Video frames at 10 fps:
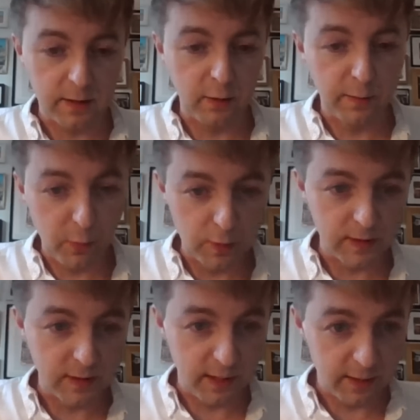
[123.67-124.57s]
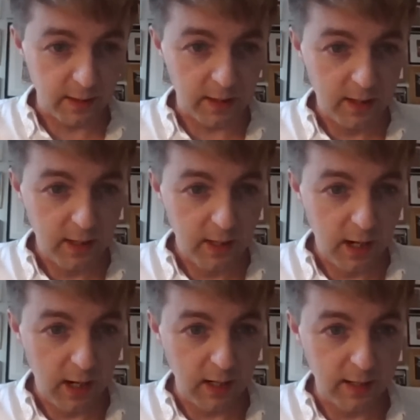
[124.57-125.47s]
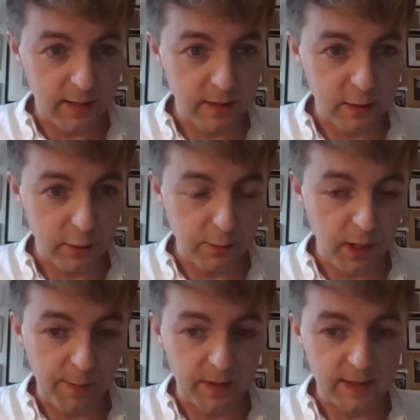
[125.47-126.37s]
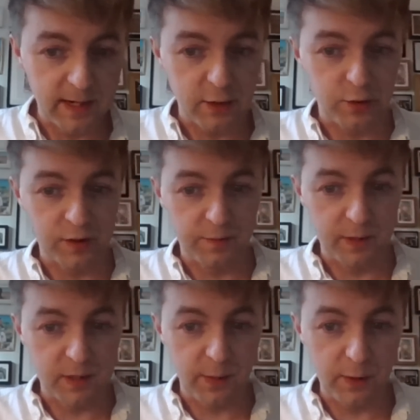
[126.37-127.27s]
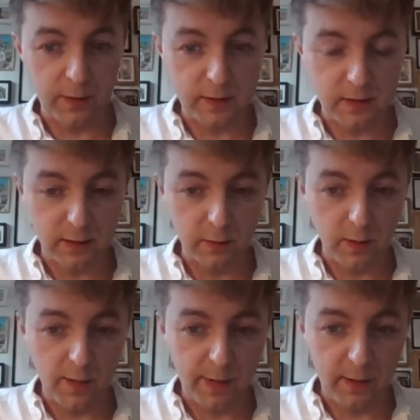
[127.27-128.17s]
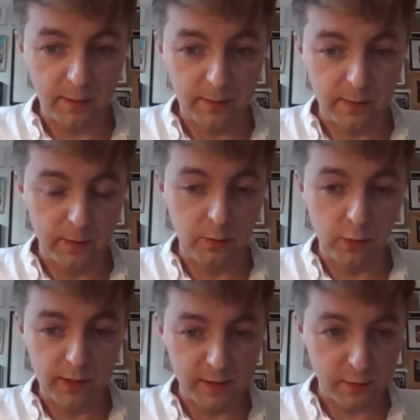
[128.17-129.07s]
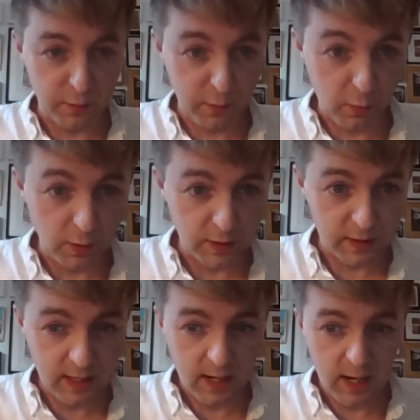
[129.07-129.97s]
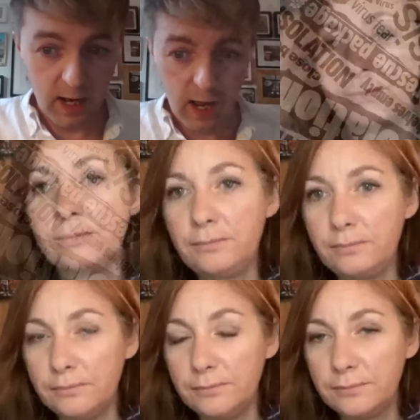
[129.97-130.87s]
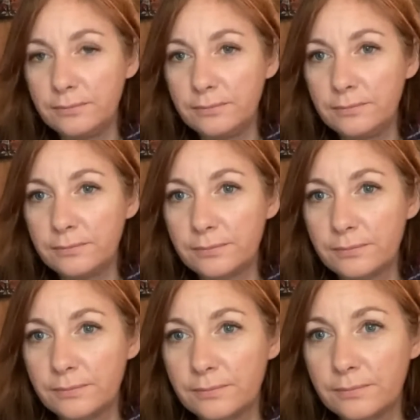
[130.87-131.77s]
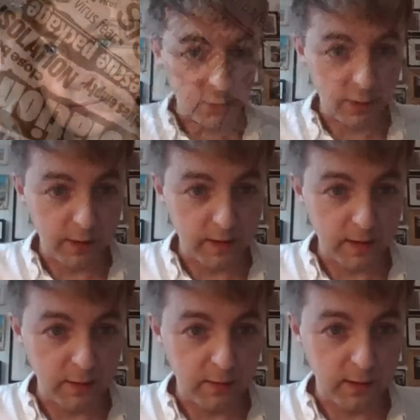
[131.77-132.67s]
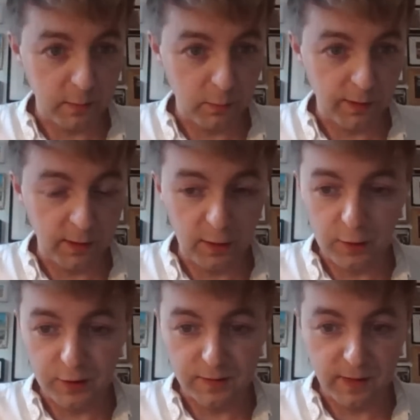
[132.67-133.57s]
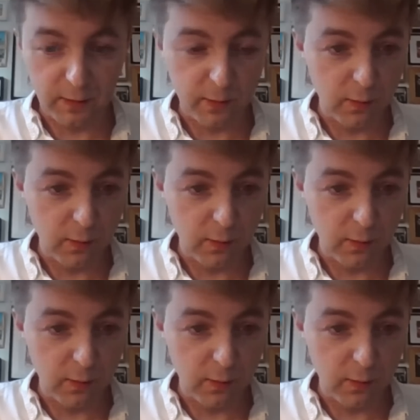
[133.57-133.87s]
I think there are reports today that at least 2 permanent secretaries have been spoken to about the witnesses' reports. And we'll have to wait and see the conclusions of that